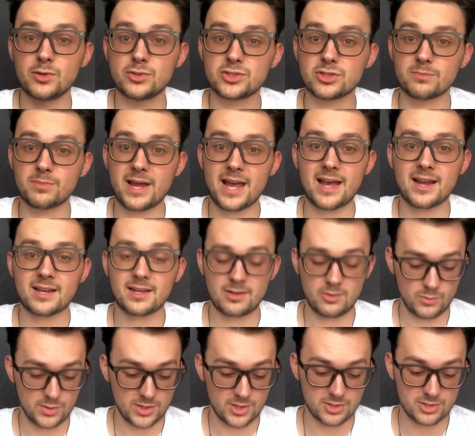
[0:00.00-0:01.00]
booster pack,
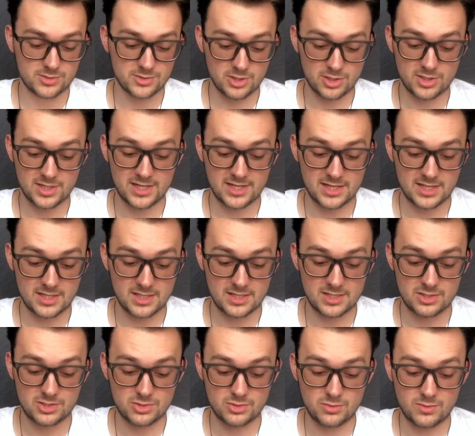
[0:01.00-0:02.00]
and we are turning it
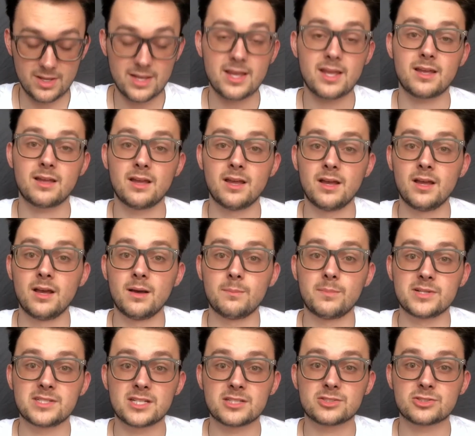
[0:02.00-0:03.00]
into a
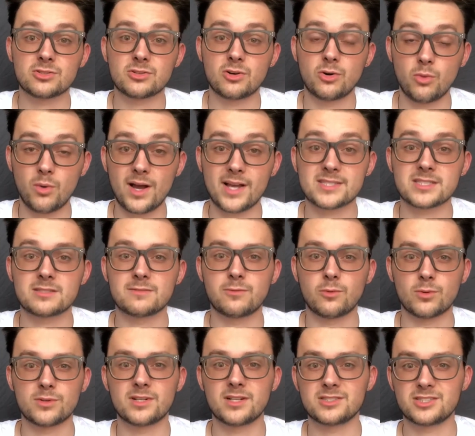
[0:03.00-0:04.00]
potential quest
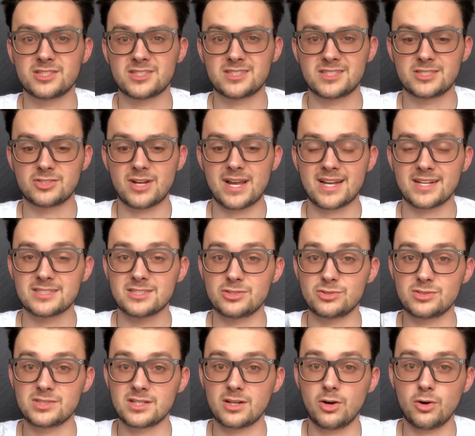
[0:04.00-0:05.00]
for Dungeons and Dragons
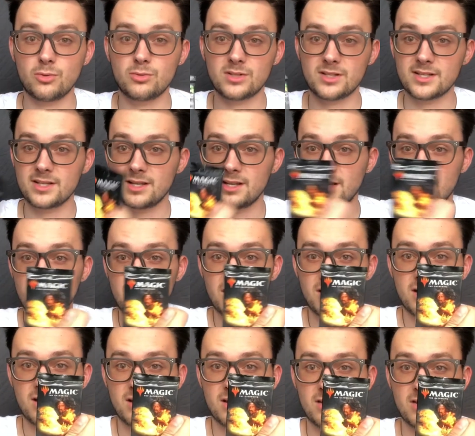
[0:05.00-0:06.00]
using only
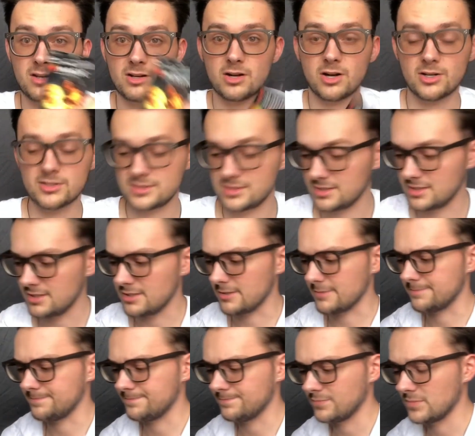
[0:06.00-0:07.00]
the cards in
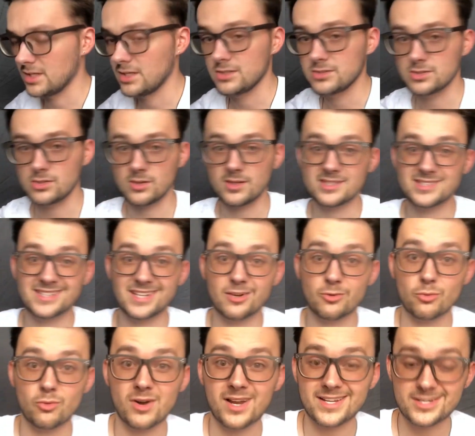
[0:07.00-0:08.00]
here. So let's
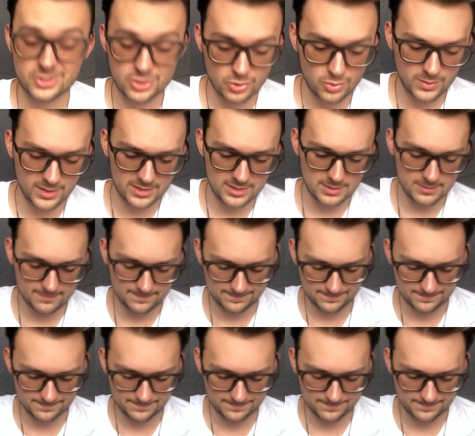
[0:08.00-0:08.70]
get right to it.